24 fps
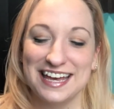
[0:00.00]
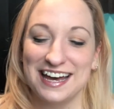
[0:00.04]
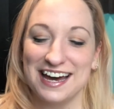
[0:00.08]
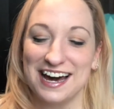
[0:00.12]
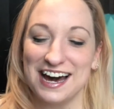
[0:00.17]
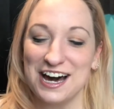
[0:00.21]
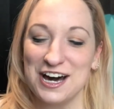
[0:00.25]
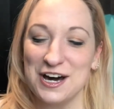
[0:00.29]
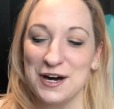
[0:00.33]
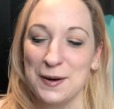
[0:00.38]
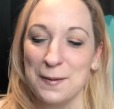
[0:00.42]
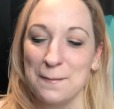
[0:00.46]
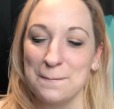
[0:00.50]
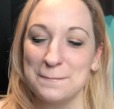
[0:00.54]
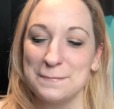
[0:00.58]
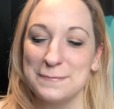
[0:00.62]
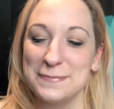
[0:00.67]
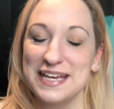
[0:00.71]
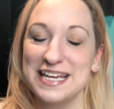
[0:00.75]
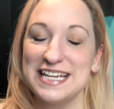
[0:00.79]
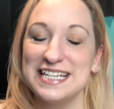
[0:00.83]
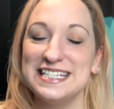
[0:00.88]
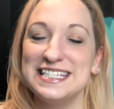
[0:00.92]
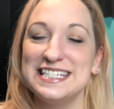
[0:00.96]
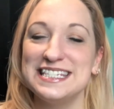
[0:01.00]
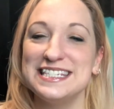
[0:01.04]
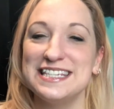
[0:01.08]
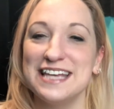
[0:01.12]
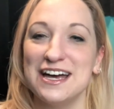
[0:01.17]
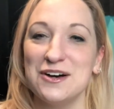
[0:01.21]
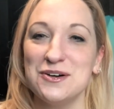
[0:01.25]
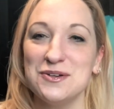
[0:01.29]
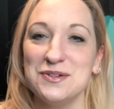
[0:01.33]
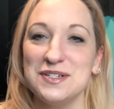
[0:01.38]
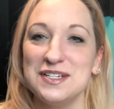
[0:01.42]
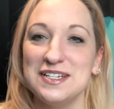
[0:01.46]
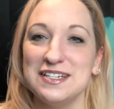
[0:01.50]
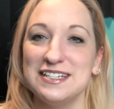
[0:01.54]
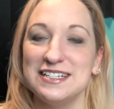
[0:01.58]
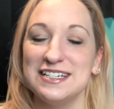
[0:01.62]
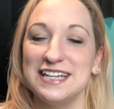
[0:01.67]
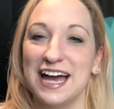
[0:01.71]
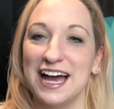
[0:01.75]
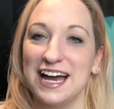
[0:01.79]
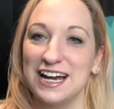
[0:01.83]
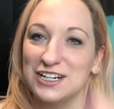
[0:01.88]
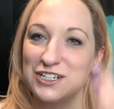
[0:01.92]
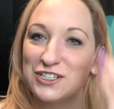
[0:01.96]
Um, it sounded
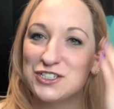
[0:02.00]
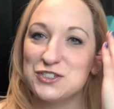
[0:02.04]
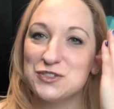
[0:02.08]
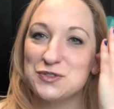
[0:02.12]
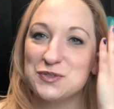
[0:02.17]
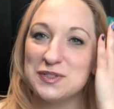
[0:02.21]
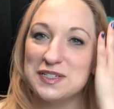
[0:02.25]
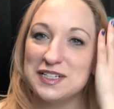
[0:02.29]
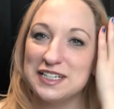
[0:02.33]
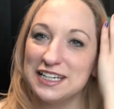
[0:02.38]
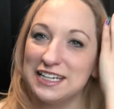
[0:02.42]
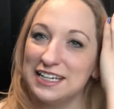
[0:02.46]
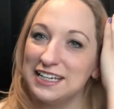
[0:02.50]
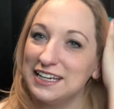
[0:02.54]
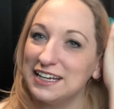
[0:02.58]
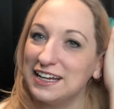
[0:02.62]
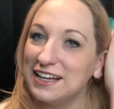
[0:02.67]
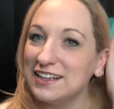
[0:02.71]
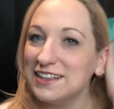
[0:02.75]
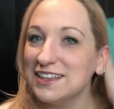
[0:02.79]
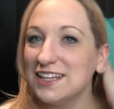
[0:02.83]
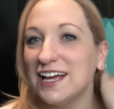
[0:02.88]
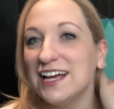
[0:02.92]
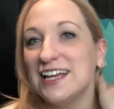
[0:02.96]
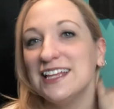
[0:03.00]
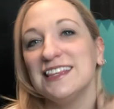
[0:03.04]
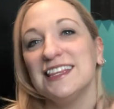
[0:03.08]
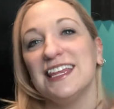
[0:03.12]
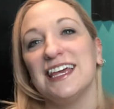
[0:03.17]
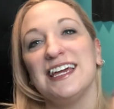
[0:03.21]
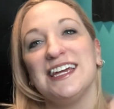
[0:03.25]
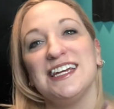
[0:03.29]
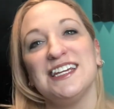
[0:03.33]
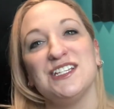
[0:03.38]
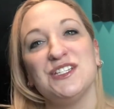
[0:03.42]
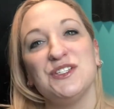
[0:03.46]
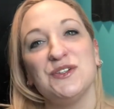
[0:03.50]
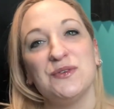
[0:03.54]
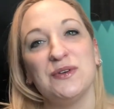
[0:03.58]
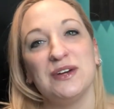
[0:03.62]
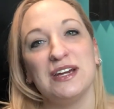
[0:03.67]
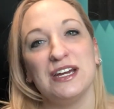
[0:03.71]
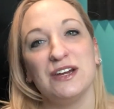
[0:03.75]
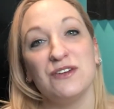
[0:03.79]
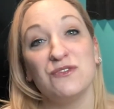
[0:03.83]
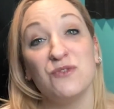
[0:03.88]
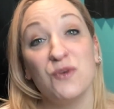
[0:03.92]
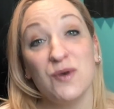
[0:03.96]
actually a lot like
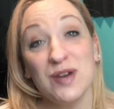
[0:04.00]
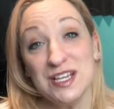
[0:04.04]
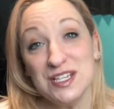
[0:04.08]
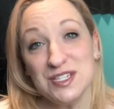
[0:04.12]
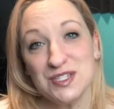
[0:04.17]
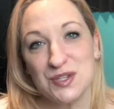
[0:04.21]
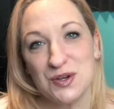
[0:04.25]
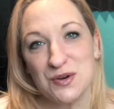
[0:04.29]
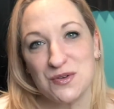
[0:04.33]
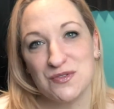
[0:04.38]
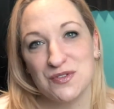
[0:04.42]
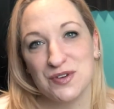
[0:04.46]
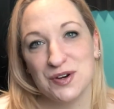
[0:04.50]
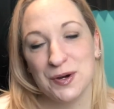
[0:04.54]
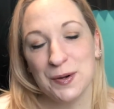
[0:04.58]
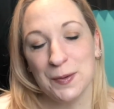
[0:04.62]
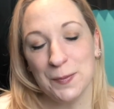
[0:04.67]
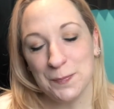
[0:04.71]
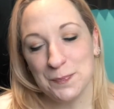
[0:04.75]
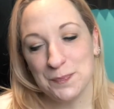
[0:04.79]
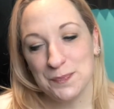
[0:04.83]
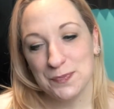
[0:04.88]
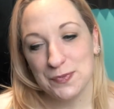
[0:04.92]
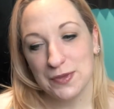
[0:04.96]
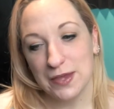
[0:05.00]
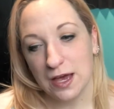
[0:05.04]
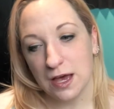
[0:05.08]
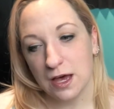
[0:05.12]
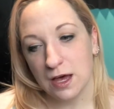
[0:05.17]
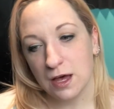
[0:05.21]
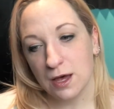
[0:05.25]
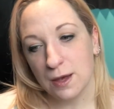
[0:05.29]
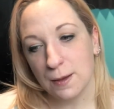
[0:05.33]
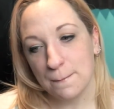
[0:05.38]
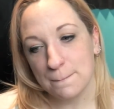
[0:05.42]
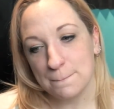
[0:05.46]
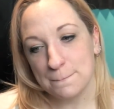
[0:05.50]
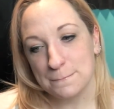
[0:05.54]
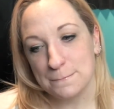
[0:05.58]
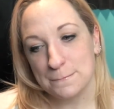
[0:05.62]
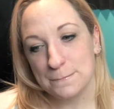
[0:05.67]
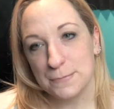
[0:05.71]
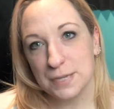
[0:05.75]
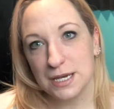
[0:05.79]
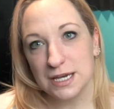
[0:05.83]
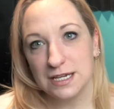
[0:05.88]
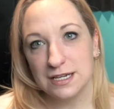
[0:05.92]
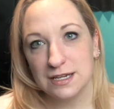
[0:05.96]
doing voiceover, um,
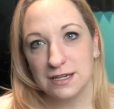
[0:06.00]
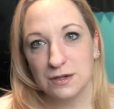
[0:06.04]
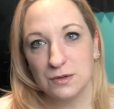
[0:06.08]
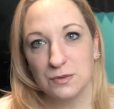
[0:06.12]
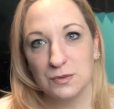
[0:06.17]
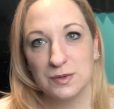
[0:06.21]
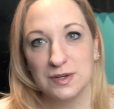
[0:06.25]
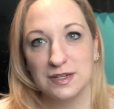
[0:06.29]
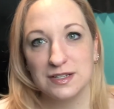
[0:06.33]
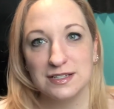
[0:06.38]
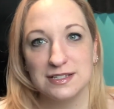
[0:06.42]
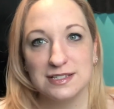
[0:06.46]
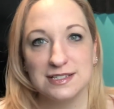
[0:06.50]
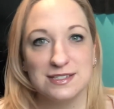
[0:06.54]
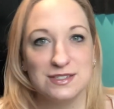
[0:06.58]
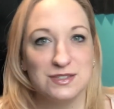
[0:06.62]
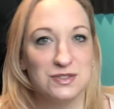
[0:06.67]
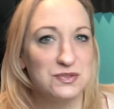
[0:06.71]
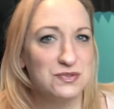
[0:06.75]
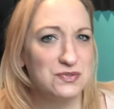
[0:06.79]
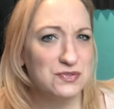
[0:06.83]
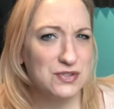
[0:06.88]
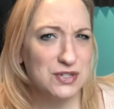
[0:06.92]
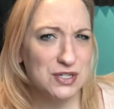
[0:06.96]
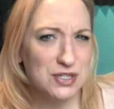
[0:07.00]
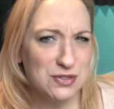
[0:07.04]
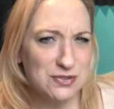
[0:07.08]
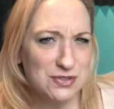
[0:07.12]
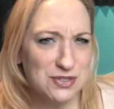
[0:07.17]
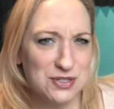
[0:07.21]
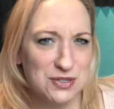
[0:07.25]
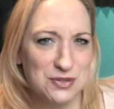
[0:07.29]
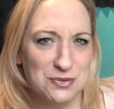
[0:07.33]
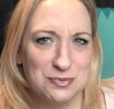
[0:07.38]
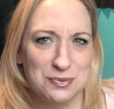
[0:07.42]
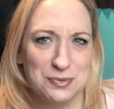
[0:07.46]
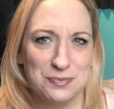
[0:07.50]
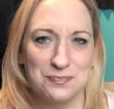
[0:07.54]
but it was for YouTube.